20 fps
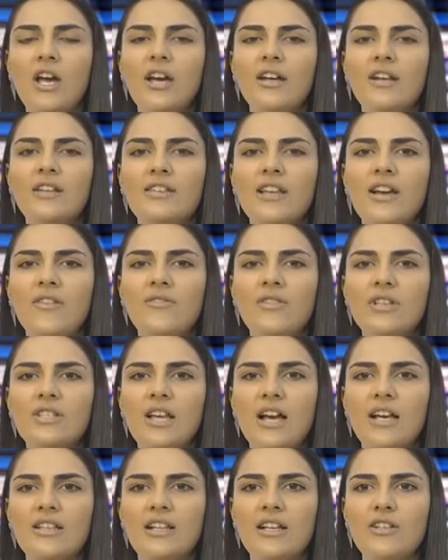It is
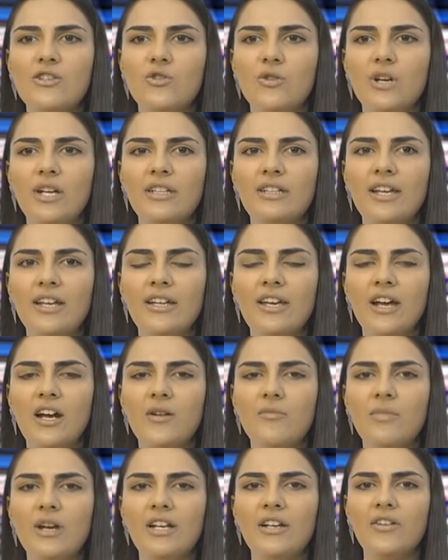emphasized that during the
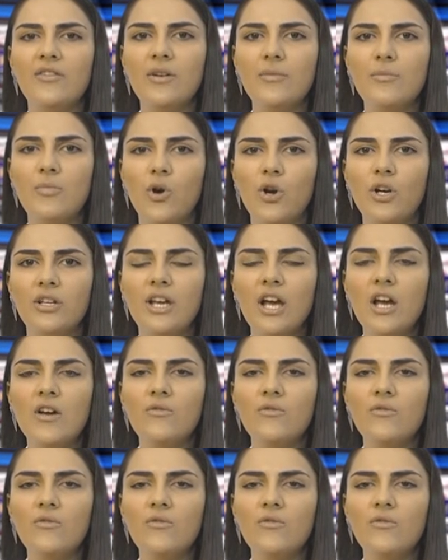year many reports